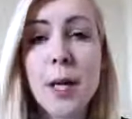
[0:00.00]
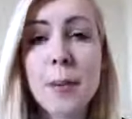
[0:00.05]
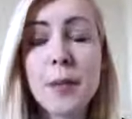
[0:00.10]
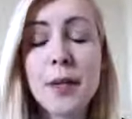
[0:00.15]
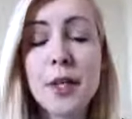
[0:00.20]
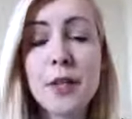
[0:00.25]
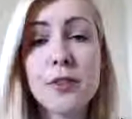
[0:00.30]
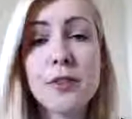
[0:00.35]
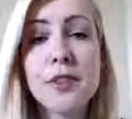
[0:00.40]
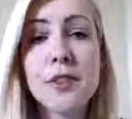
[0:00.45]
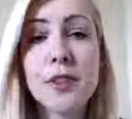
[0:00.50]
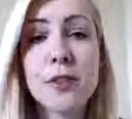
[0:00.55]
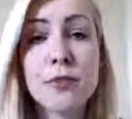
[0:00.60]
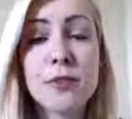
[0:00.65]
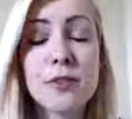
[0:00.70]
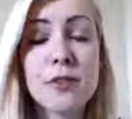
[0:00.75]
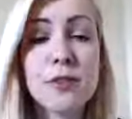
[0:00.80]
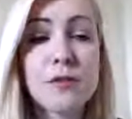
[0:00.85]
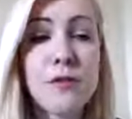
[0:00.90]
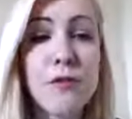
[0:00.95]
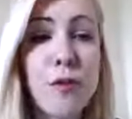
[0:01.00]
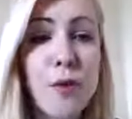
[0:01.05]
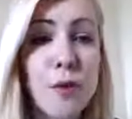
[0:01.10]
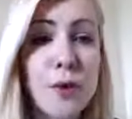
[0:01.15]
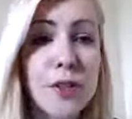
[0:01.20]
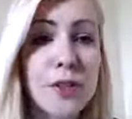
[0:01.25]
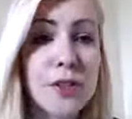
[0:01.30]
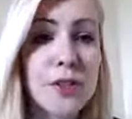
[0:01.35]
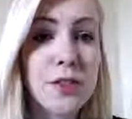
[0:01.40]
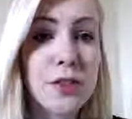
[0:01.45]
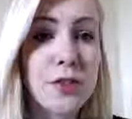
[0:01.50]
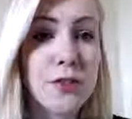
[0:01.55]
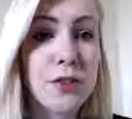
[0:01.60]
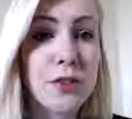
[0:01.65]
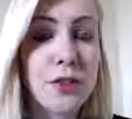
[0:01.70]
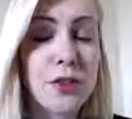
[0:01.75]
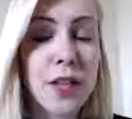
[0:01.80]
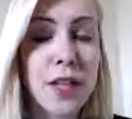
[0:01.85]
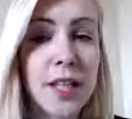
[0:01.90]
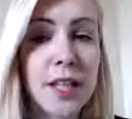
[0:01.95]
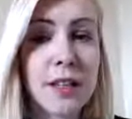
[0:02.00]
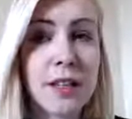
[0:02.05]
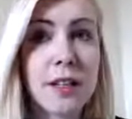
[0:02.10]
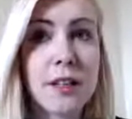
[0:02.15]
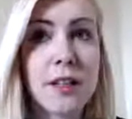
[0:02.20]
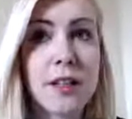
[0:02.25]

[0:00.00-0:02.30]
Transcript: because he uses force to train